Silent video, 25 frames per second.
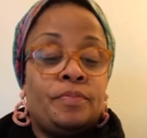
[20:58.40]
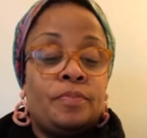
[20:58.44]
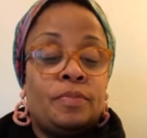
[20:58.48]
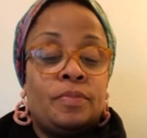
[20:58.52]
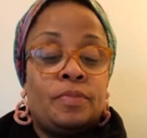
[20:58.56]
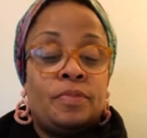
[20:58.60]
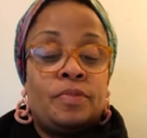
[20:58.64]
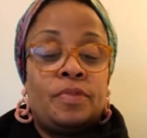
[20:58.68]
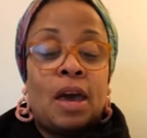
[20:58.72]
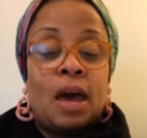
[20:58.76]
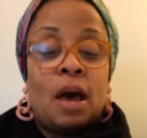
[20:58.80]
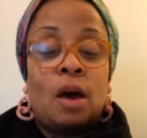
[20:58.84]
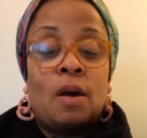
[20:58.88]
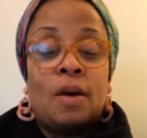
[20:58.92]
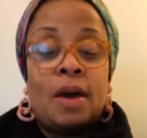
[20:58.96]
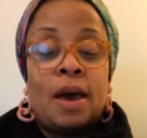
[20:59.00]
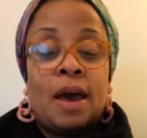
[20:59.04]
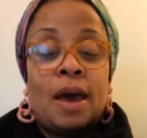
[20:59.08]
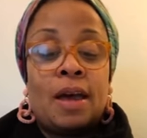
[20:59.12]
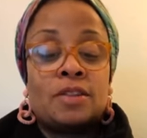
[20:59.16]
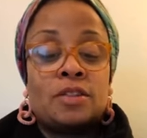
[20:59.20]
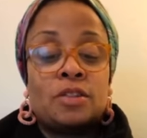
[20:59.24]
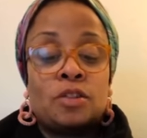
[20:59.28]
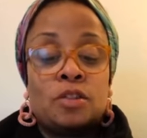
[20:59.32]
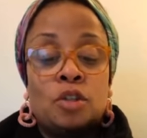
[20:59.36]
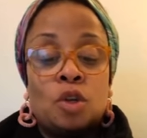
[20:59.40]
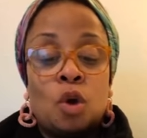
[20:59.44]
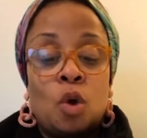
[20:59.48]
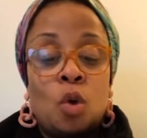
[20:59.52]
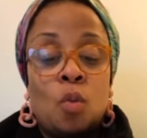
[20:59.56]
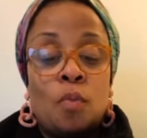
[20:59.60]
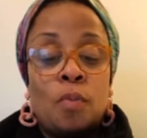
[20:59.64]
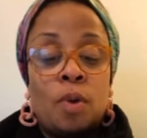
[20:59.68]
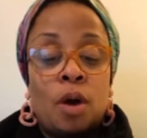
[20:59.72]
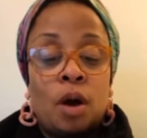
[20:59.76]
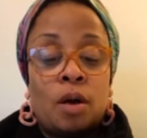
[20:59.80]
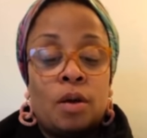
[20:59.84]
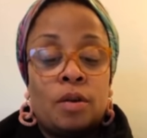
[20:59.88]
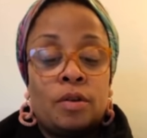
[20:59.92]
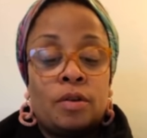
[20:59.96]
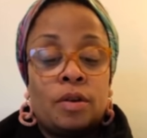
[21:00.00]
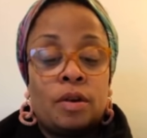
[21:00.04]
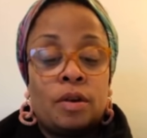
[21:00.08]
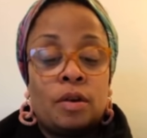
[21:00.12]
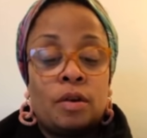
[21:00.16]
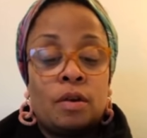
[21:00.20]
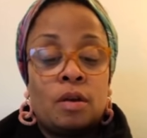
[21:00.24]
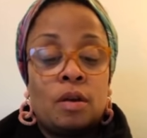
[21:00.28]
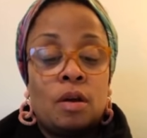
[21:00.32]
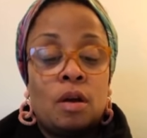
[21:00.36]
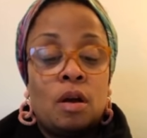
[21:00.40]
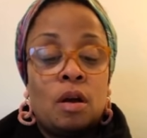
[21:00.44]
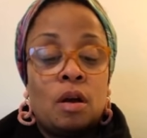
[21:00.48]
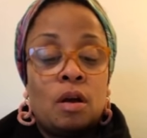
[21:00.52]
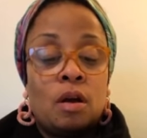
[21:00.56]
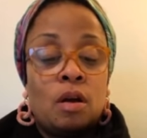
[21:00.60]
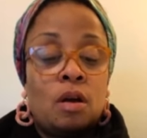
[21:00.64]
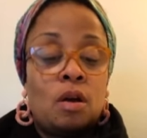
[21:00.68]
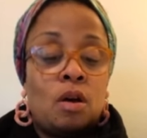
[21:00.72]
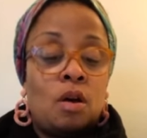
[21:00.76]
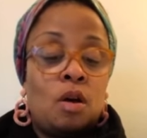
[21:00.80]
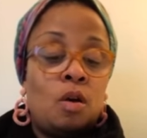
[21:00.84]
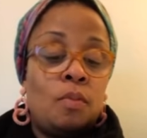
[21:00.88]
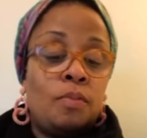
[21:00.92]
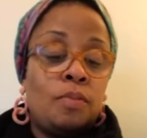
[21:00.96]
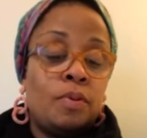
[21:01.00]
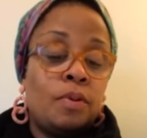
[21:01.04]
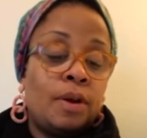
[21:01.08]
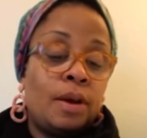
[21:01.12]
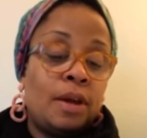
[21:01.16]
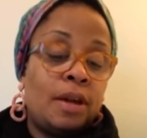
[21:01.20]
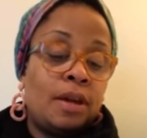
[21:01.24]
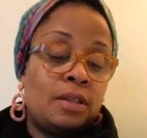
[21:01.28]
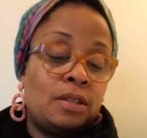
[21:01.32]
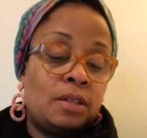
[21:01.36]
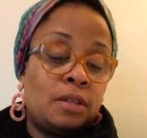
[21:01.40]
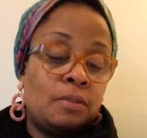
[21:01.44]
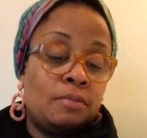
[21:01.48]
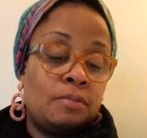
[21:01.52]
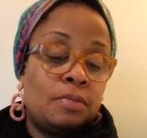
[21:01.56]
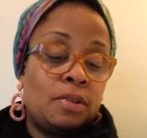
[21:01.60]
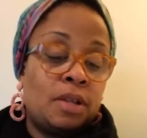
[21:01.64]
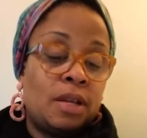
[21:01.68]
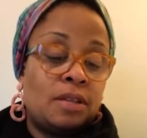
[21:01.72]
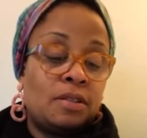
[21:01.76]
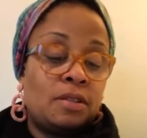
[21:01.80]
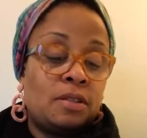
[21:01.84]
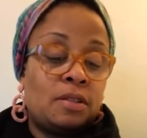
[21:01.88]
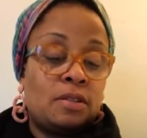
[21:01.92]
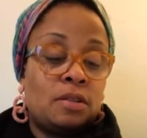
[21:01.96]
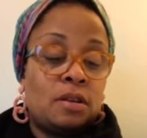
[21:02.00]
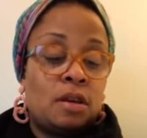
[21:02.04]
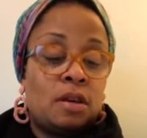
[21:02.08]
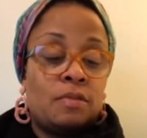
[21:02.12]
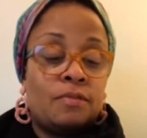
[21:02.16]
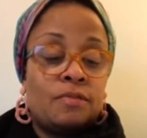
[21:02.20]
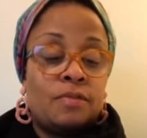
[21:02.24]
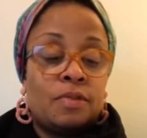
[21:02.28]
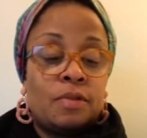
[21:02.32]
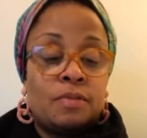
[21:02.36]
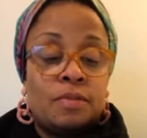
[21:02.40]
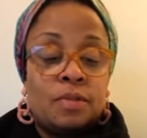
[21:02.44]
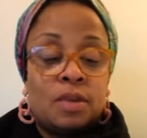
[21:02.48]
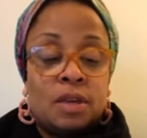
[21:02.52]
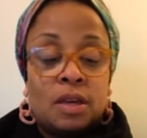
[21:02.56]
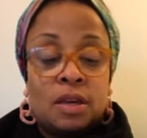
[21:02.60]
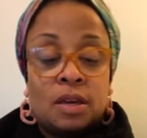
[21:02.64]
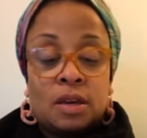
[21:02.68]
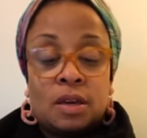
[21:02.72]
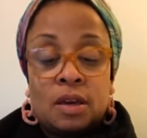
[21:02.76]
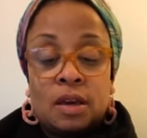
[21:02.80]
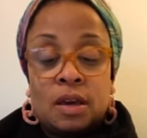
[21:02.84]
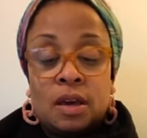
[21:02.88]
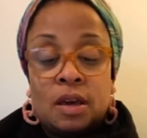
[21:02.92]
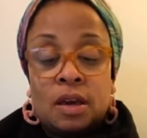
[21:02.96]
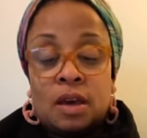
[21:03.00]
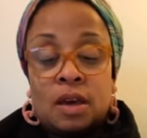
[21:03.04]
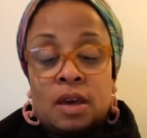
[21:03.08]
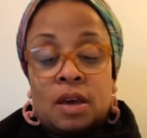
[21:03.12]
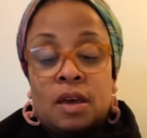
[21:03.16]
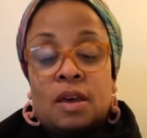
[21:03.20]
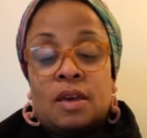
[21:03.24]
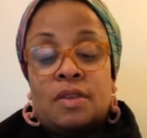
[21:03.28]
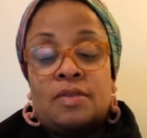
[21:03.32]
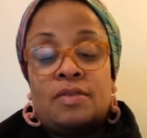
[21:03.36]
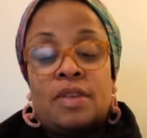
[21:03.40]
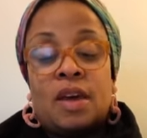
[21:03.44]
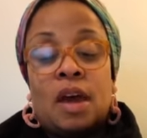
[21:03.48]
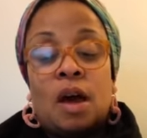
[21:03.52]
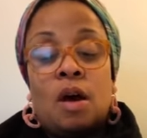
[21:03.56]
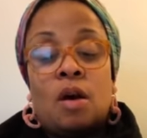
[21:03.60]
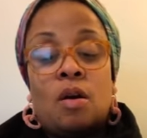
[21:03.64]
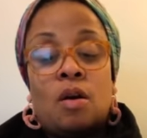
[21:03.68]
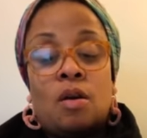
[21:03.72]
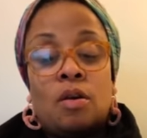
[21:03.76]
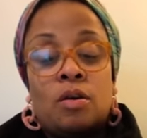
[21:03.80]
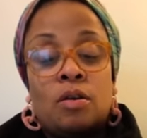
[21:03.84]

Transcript: Thou hast no partner. All praise and blessings come from thee, and thou art